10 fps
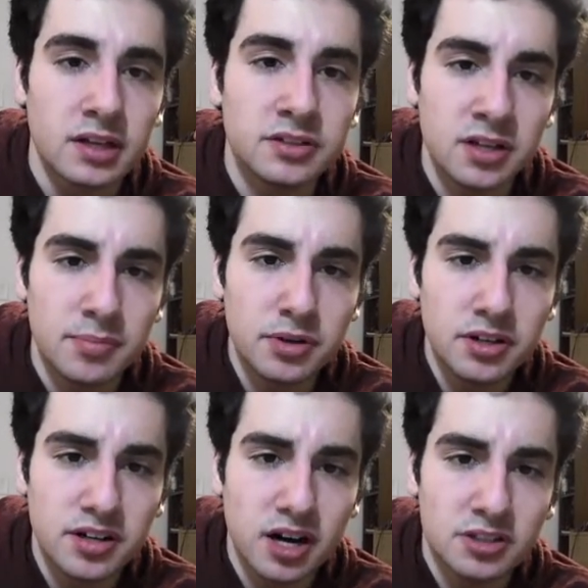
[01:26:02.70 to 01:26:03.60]

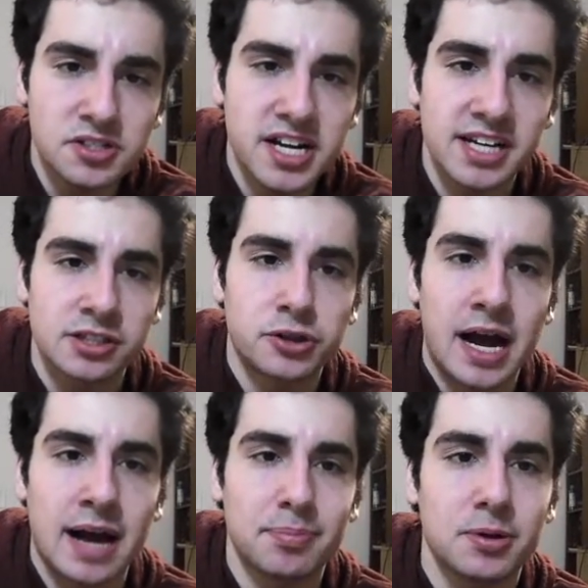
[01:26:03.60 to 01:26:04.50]
Number 180,
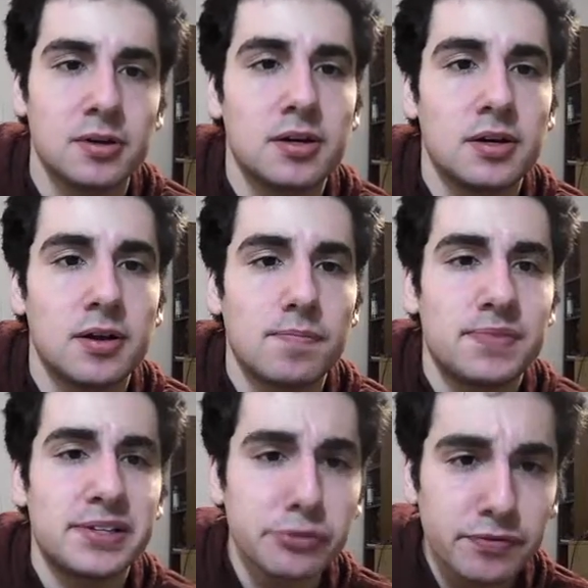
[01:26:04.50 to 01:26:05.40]
Trap.
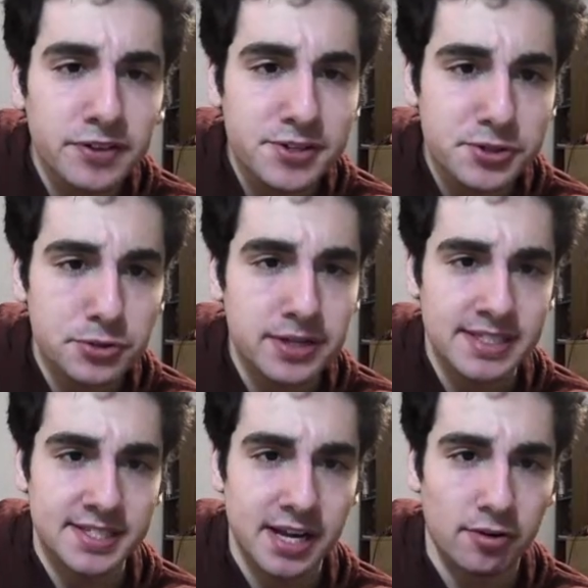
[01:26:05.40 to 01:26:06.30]
This refers to
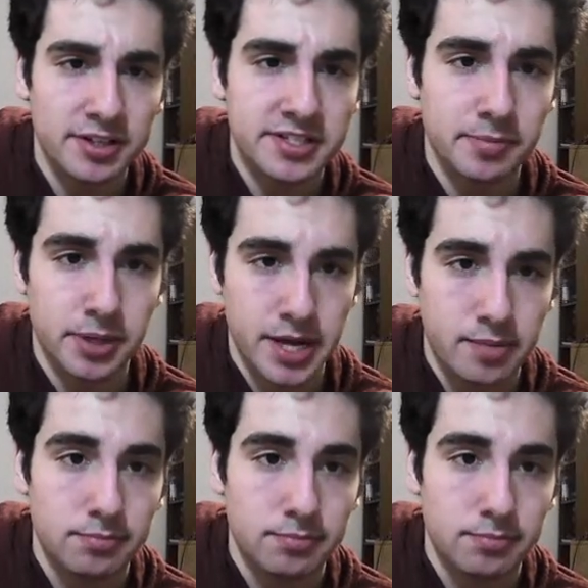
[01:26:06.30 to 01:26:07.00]
ensnaring somebody.